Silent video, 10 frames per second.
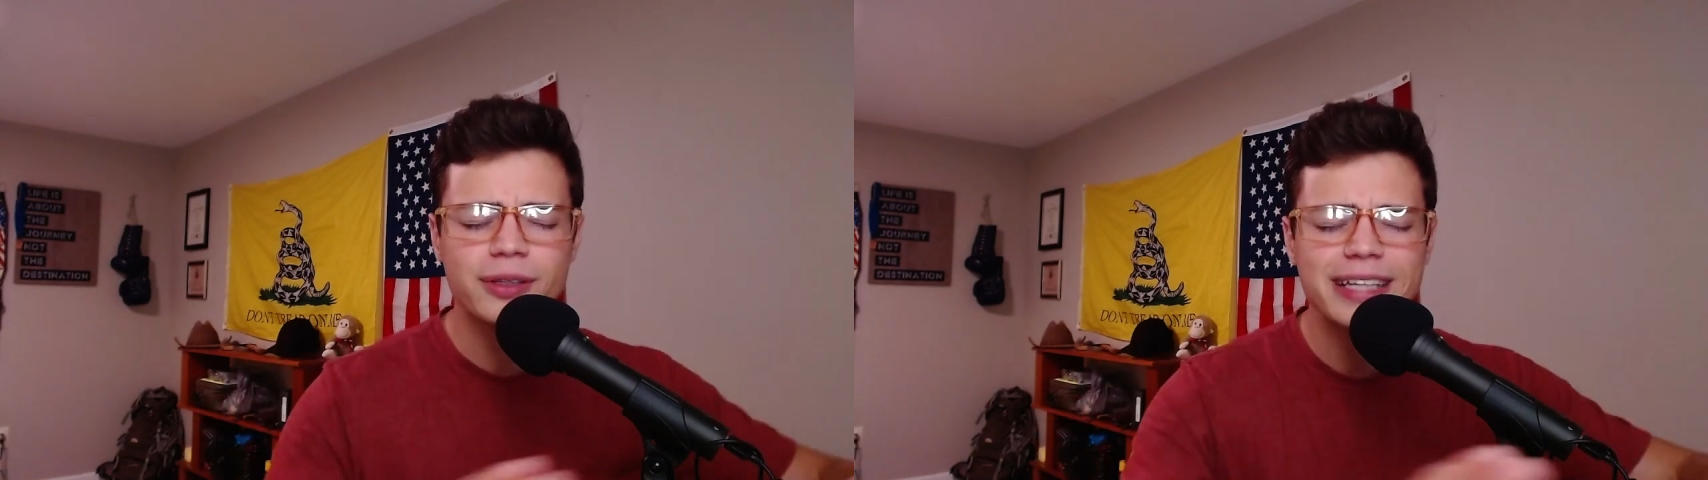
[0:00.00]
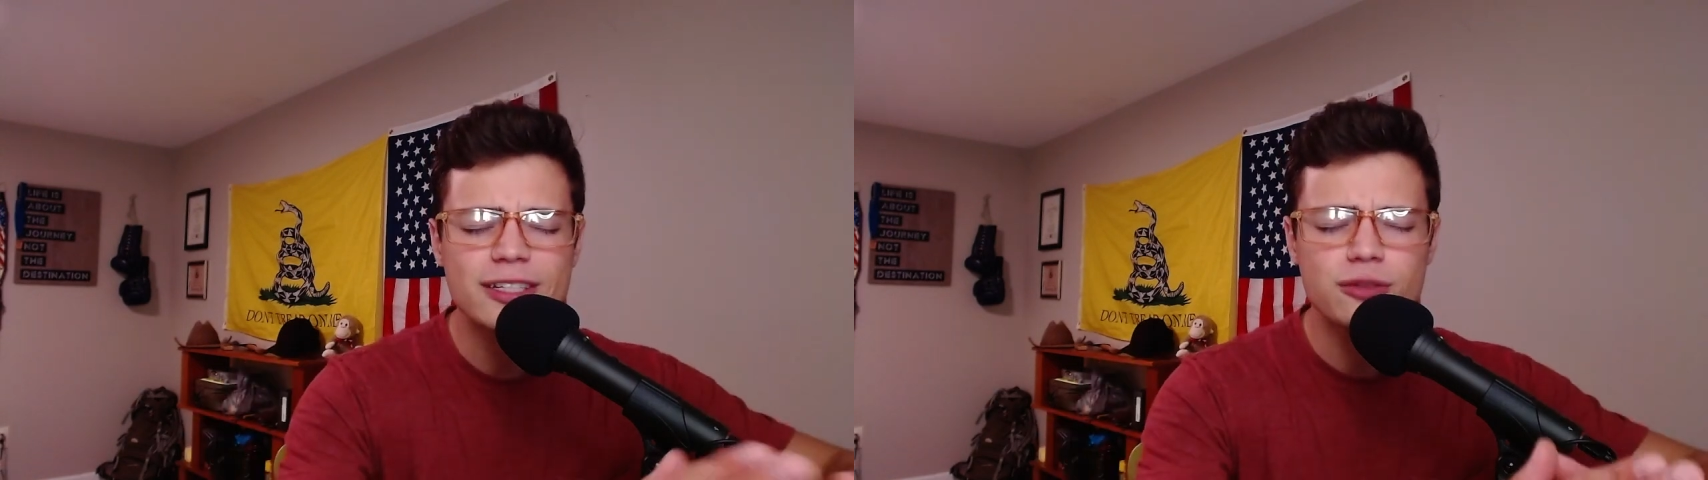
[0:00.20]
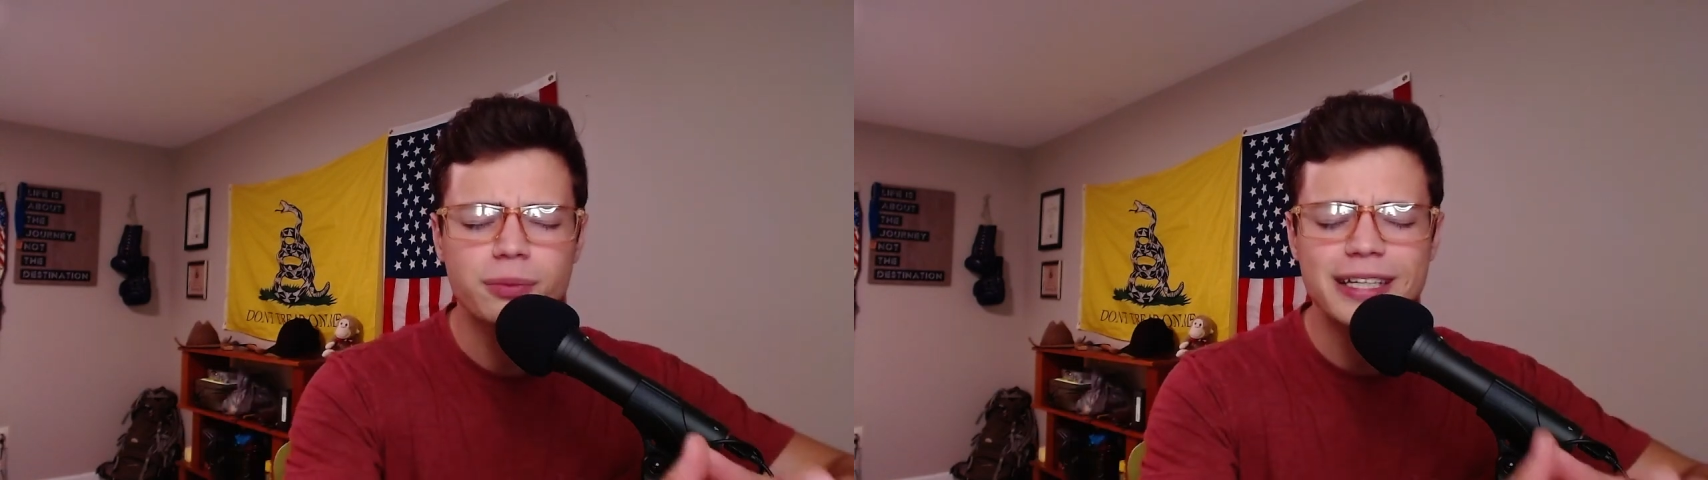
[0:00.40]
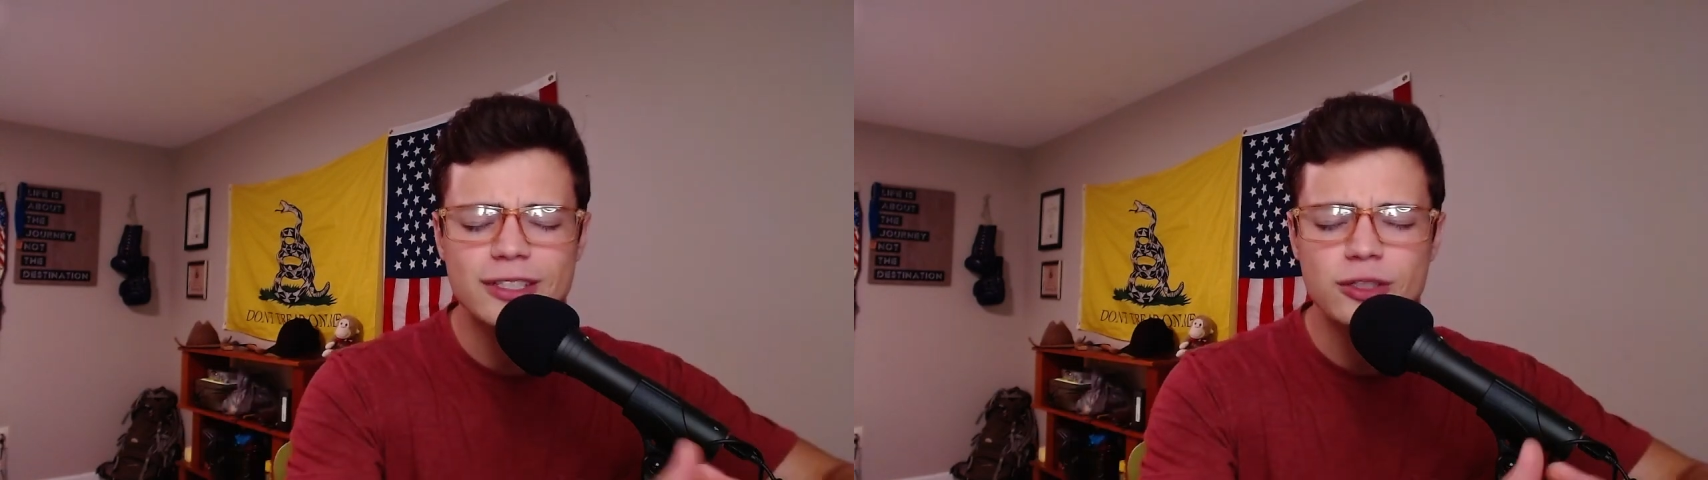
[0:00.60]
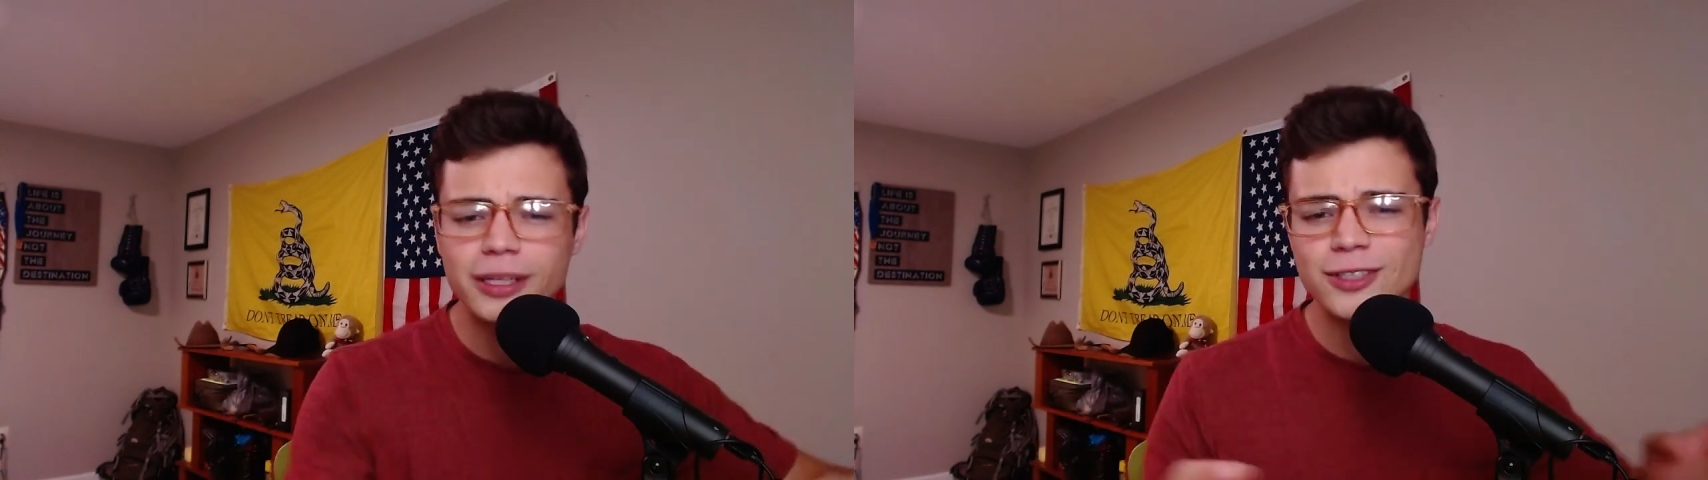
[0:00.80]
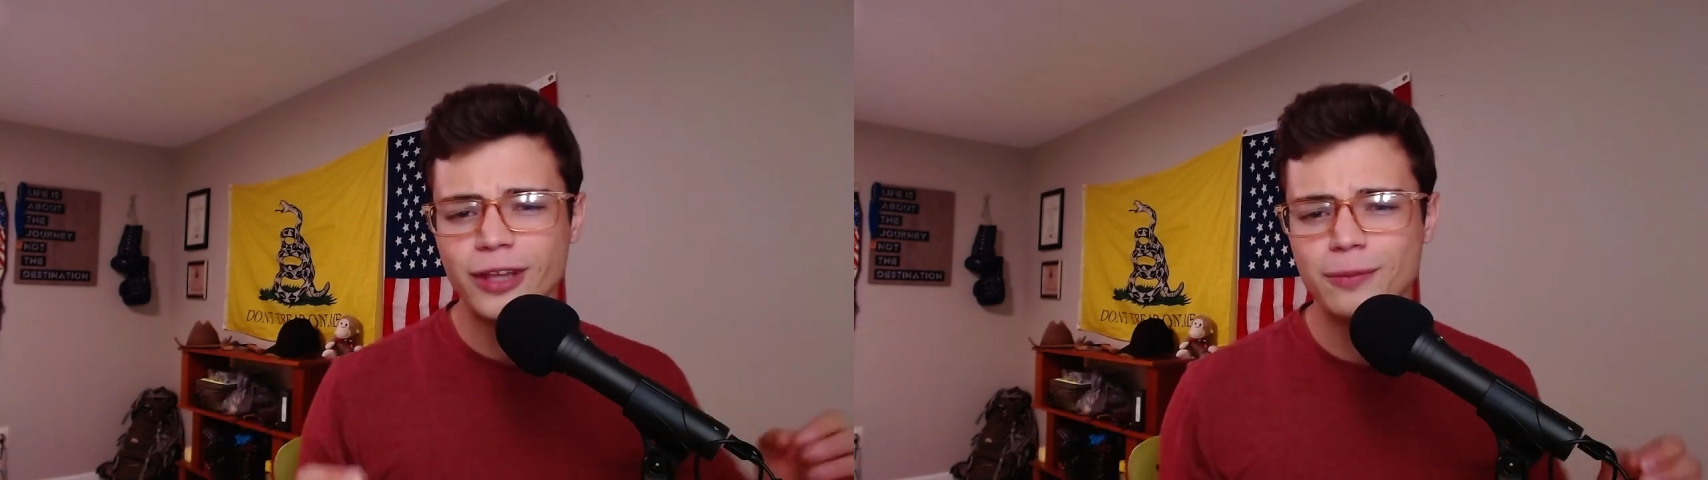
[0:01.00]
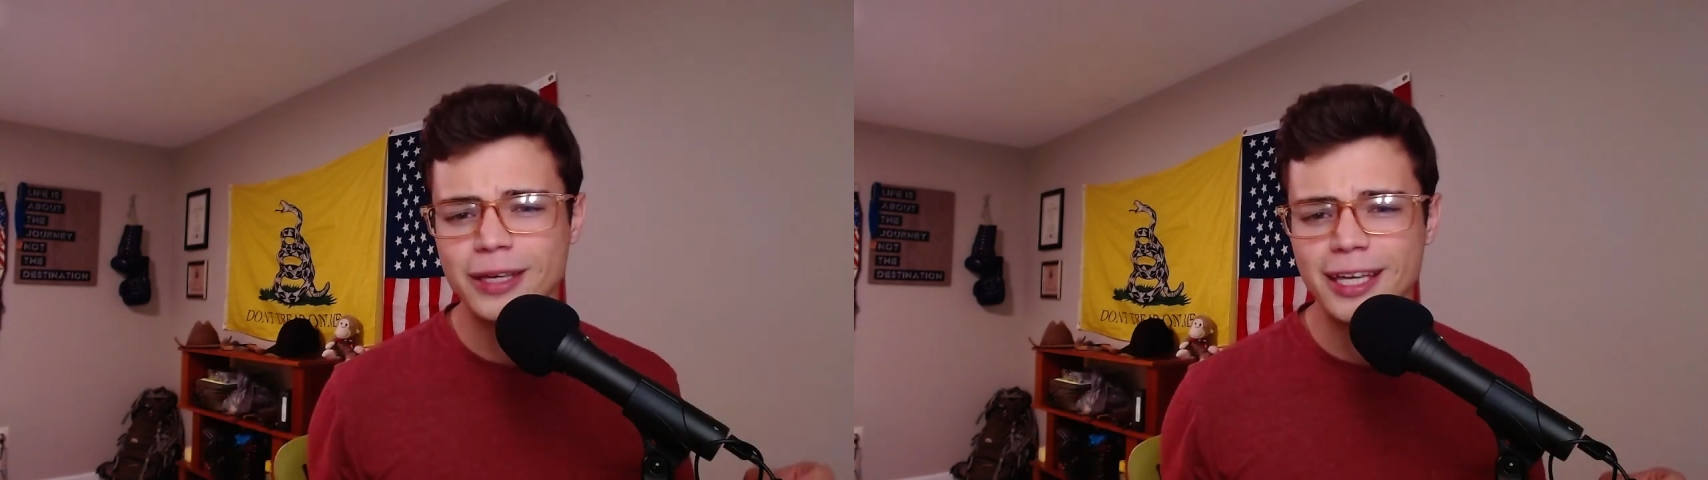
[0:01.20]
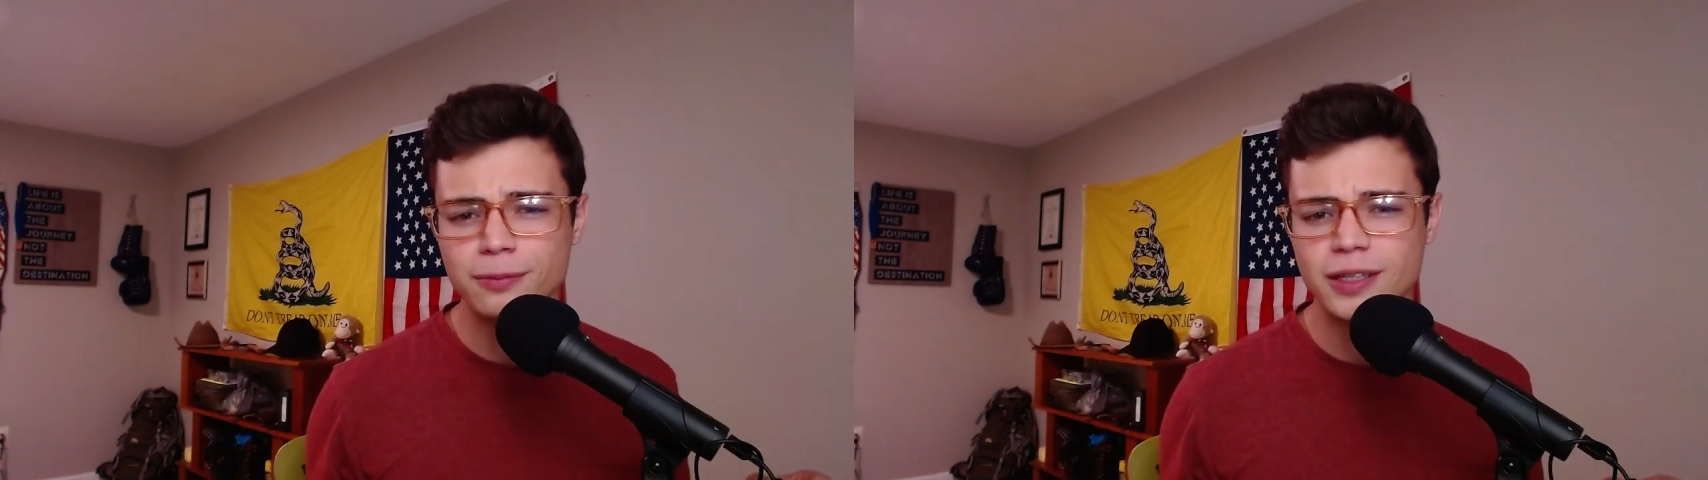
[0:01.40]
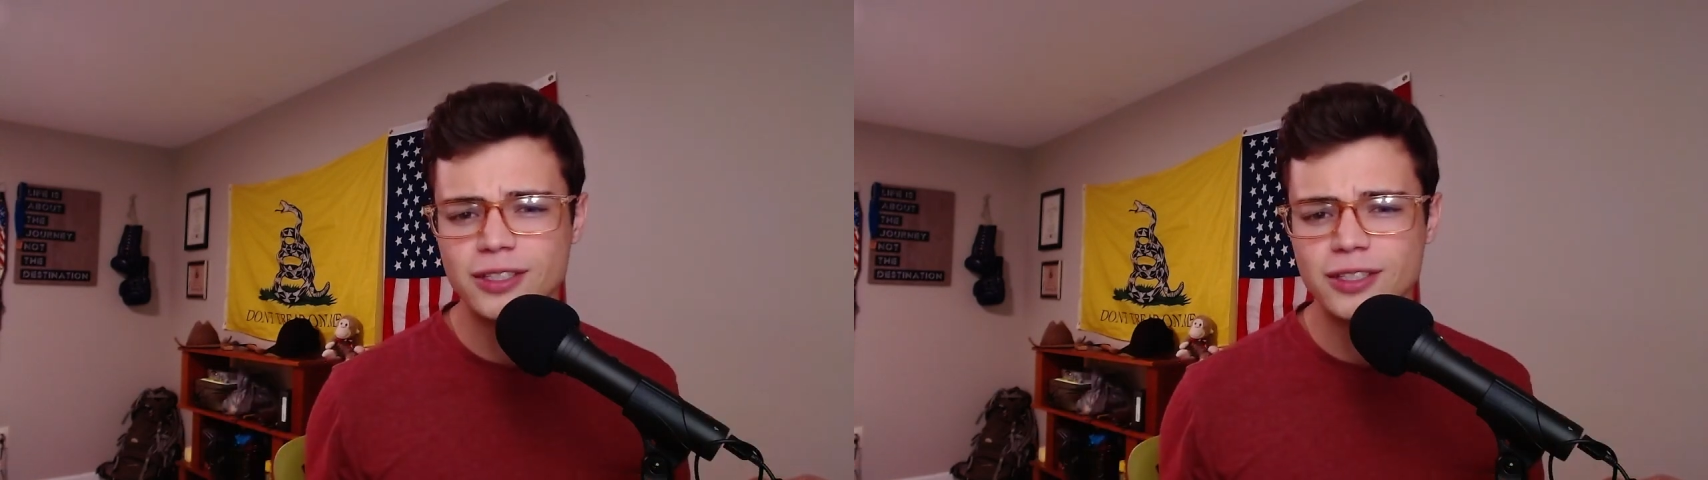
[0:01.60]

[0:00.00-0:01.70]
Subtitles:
please, please, please let me keep this